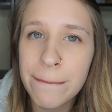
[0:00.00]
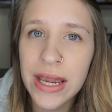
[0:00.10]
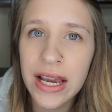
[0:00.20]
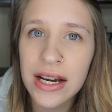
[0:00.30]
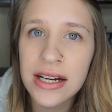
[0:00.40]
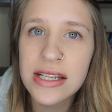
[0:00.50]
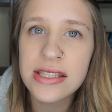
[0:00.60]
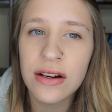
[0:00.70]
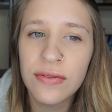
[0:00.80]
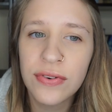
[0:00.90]

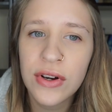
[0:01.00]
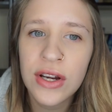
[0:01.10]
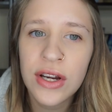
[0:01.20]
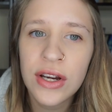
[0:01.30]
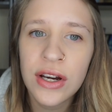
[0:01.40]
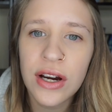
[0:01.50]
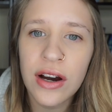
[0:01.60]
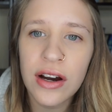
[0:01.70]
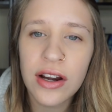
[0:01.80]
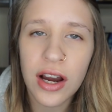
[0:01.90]
because of
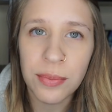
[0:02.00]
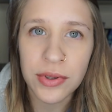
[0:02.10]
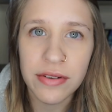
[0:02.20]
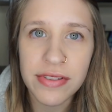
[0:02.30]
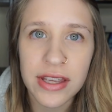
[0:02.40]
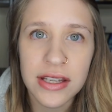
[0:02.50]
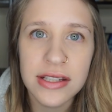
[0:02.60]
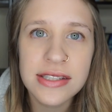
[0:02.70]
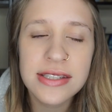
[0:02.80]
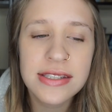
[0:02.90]
a couple of
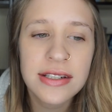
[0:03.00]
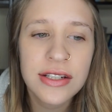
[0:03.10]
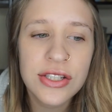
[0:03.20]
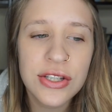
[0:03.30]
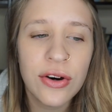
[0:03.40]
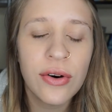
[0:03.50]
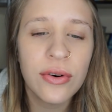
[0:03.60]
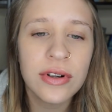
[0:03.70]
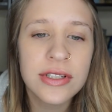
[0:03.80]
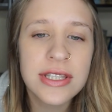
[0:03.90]
things.
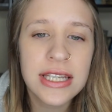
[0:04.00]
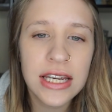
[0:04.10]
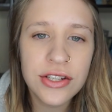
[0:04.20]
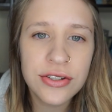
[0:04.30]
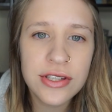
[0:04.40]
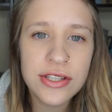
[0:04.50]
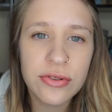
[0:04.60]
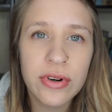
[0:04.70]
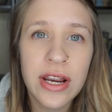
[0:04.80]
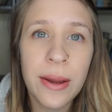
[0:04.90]
So to get into the
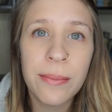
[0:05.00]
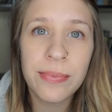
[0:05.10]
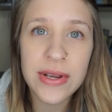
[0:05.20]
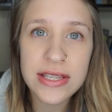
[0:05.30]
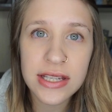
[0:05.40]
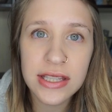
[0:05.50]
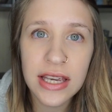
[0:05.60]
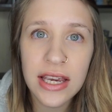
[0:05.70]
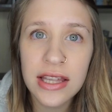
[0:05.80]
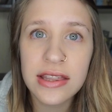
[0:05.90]
story,
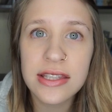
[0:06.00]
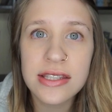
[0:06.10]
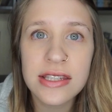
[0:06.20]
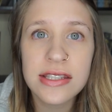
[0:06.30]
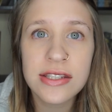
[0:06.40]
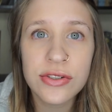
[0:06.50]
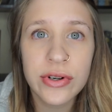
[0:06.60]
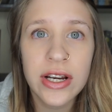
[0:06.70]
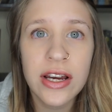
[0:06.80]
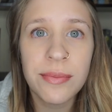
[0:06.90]
basically this is a
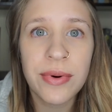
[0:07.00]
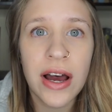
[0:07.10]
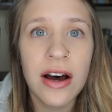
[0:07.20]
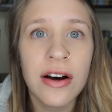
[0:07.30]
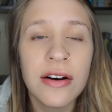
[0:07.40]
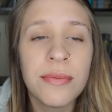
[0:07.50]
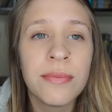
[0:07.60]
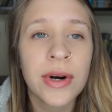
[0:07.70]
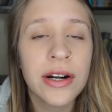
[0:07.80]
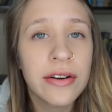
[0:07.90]
story about
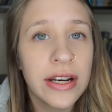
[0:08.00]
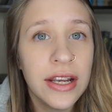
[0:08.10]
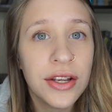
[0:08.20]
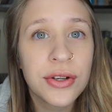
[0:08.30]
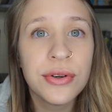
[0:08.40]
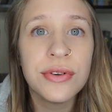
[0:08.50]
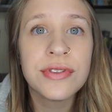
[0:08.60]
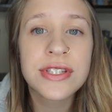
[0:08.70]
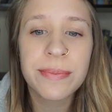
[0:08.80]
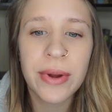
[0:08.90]
Marguerite
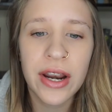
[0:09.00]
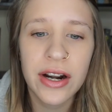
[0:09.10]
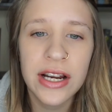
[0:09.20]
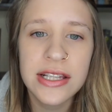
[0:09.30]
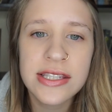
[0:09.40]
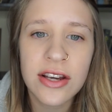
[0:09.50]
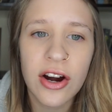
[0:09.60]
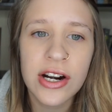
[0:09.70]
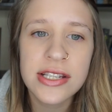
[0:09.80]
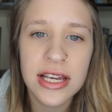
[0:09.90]
whose parents
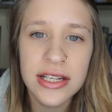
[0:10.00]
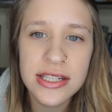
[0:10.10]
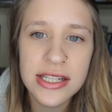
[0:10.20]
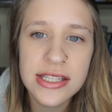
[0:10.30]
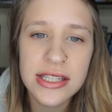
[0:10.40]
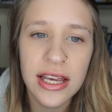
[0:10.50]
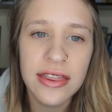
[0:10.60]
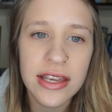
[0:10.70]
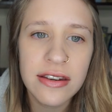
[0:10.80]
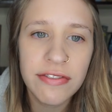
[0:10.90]
are scientists
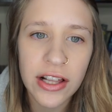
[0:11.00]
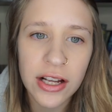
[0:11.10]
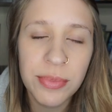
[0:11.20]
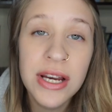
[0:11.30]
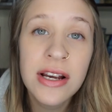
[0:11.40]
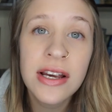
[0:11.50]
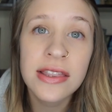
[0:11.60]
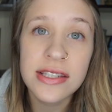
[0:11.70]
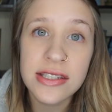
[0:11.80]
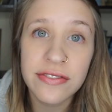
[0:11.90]
and they develop
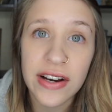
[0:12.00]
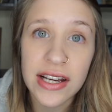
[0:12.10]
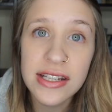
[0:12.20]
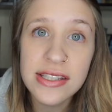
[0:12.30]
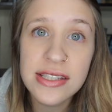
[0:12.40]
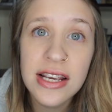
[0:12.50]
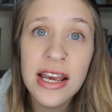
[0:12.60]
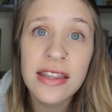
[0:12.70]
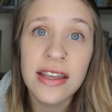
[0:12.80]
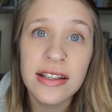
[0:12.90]
this device
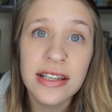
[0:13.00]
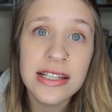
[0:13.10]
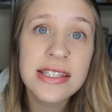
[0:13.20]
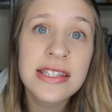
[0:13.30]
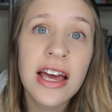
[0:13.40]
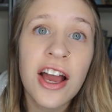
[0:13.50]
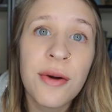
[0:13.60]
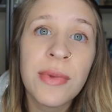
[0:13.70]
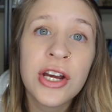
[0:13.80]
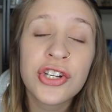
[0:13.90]
that lets
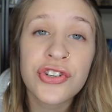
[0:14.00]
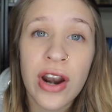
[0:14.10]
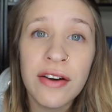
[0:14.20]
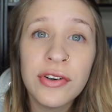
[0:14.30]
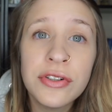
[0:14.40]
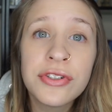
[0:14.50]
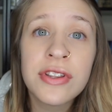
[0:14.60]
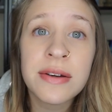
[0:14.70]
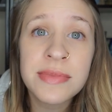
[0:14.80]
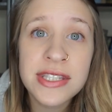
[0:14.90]
them travel to
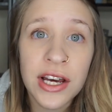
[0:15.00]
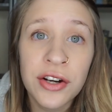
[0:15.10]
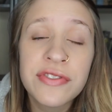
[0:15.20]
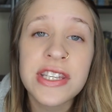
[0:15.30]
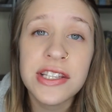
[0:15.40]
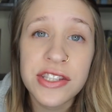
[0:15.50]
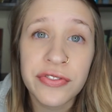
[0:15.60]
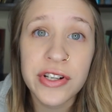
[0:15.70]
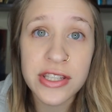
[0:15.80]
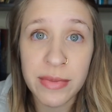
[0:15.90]
themselves in
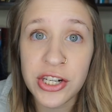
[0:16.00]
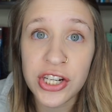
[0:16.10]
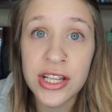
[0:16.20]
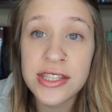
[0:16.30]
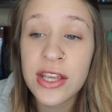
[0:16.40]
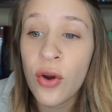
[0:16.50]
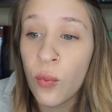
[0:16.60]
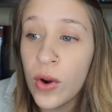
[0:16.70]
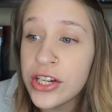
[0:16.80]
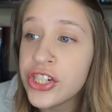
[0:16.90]
different dimensions,
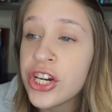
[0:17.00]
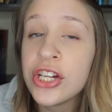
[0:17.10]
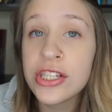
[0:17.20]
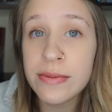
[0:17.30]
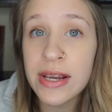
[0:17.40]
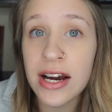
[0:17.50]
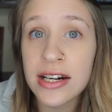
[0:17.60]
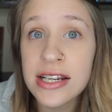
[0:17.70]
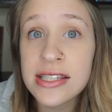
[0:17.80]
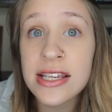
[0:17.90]
which to be
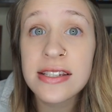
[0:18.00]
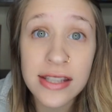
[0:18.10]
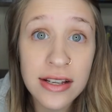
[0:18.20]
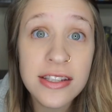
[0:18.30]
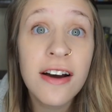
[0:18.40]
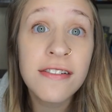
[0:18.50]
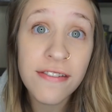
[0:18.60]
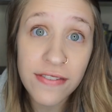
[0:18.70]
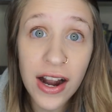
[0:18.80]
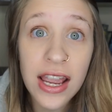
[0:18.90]
honest sounds
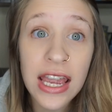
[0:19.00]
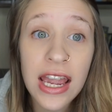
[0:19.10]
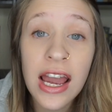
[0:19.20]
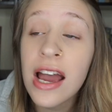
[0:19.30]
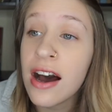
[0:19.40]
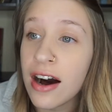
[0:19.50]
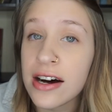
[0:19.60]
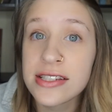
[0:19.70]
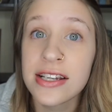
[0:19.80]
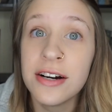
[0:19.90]
fucking
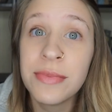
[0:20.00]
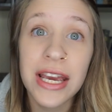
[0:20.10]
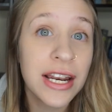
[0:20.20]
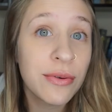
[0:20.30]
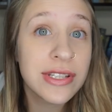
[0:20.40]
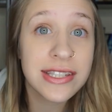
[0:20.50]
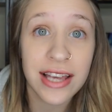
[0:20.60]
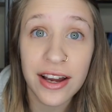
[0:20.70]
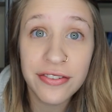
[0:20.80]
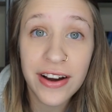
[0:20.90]
awesome. And it was
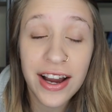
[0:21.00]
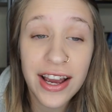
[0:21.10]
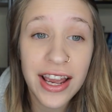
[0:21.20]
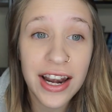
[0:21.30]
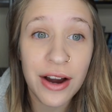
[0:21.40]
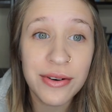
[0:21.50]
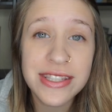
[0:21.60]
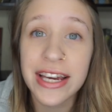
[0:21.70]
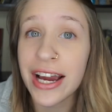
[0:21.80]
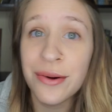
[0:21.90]
sci-fi and I
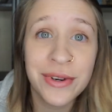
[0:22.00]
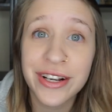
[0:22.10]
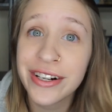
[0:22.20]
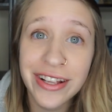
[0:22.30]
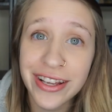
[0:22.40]
was like, I'm not gonna